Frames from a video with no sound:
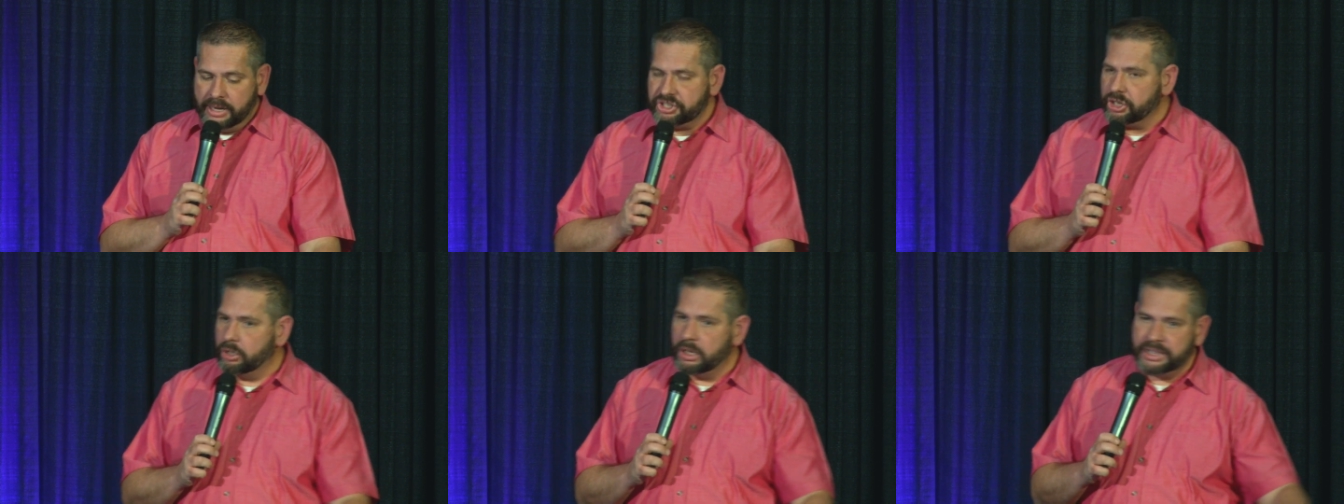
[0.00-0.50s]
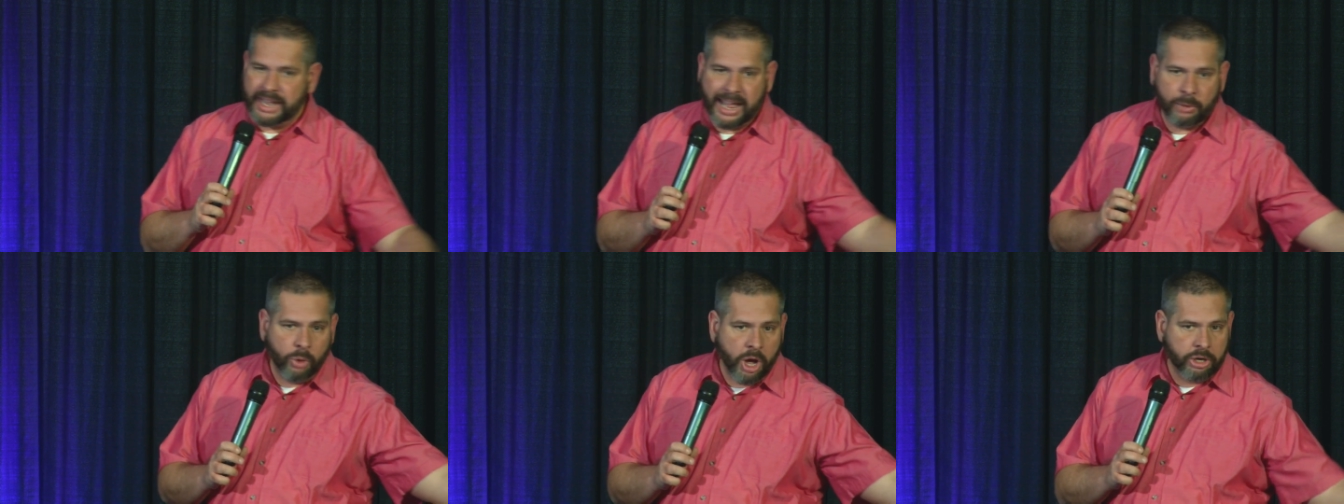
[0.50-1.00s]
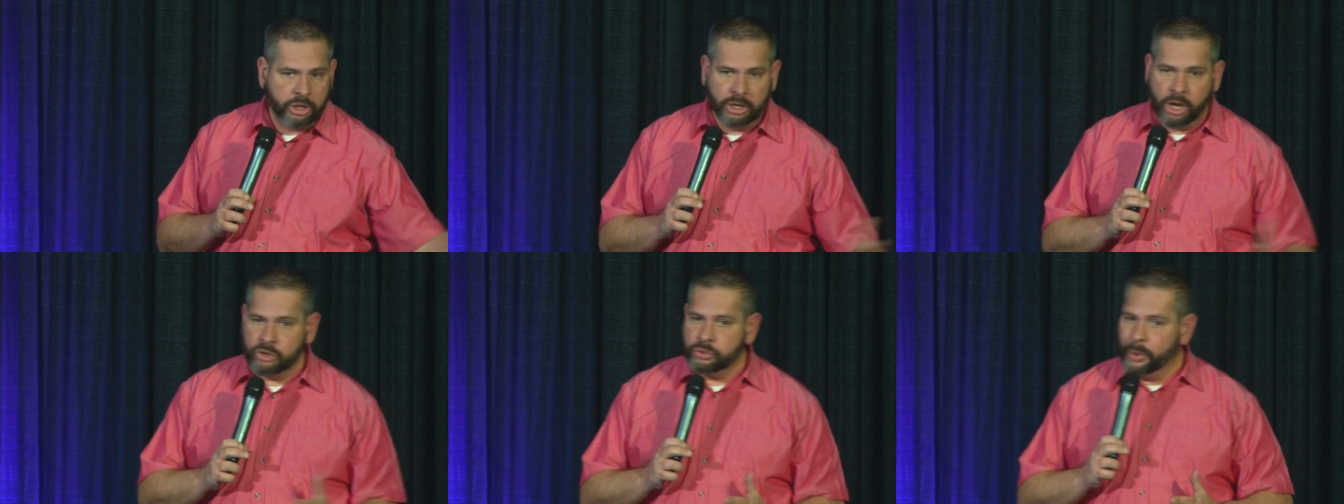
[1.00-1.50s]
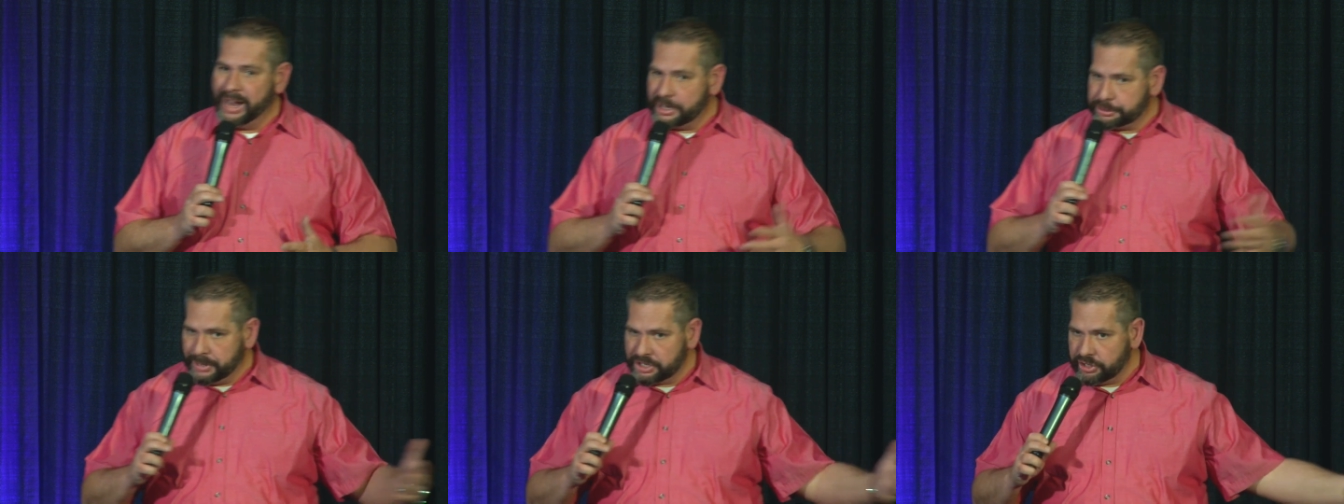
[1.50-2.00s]
Now, certainly they had water along the
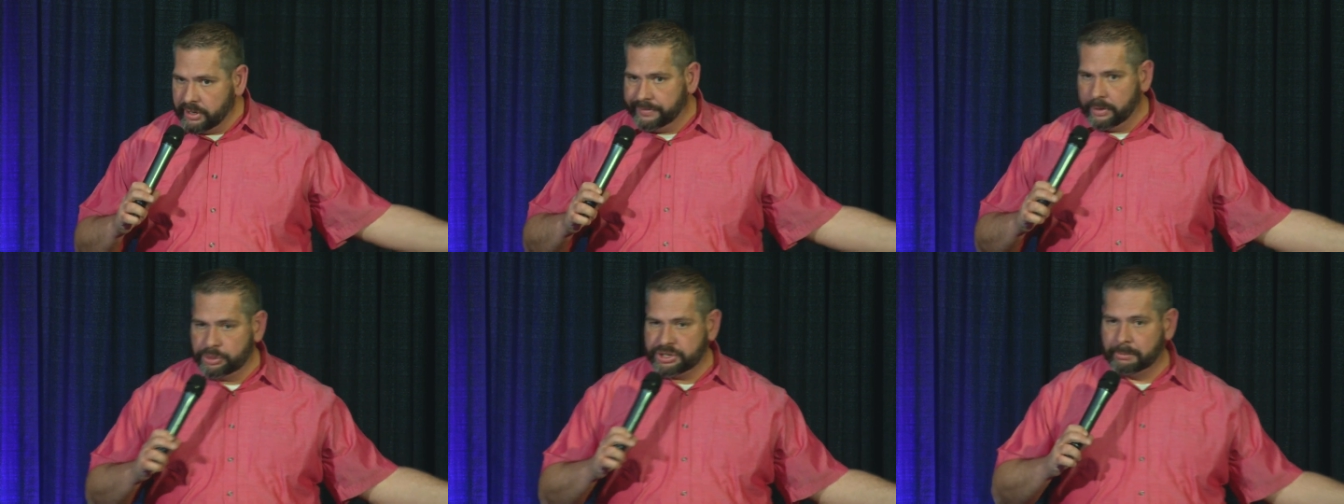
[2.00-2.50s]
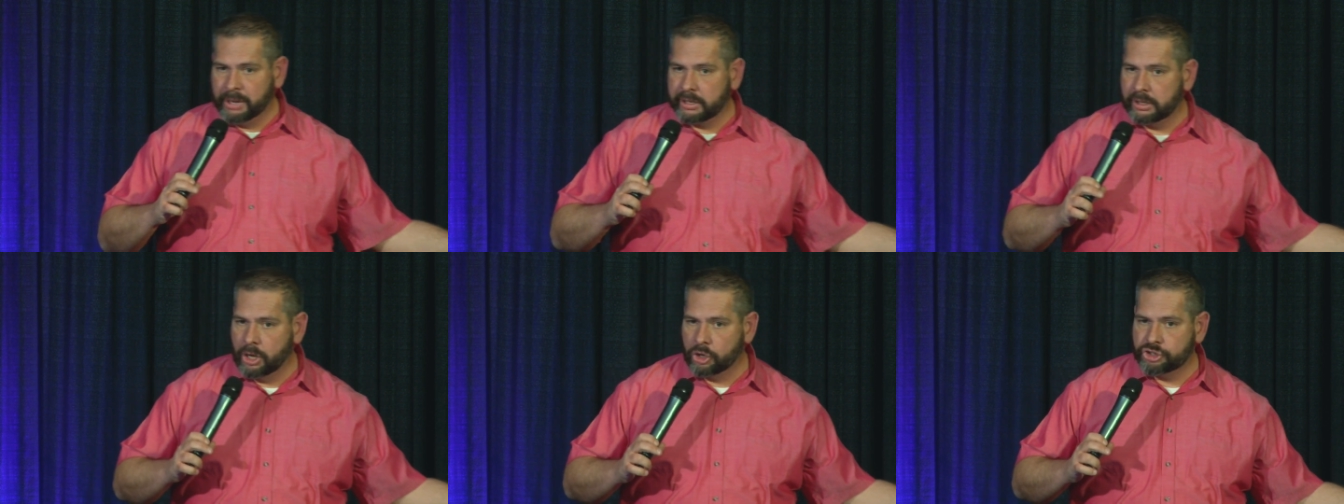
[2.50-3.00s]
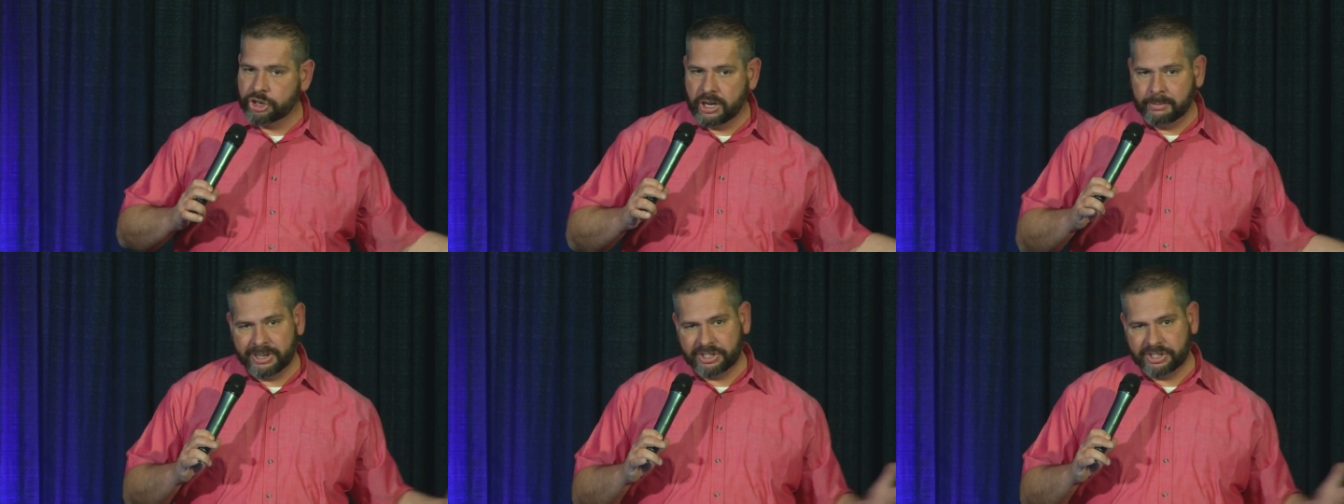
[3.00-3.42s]
way, especially if it was a month long journey,